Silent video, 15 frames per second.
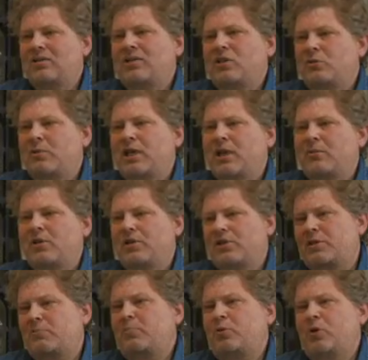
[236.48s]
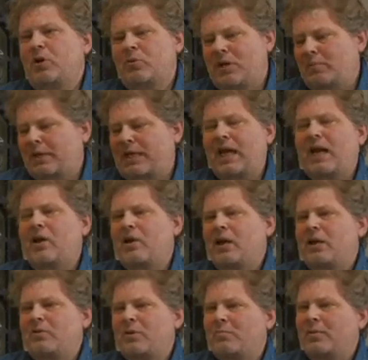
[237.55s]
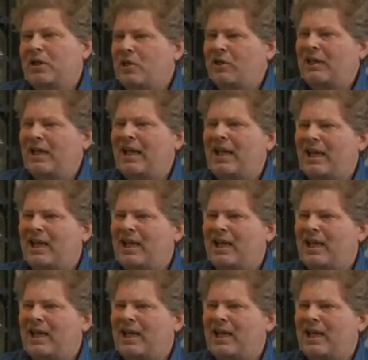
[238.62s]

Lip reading: I'll still be able to support what I'm carrying with my good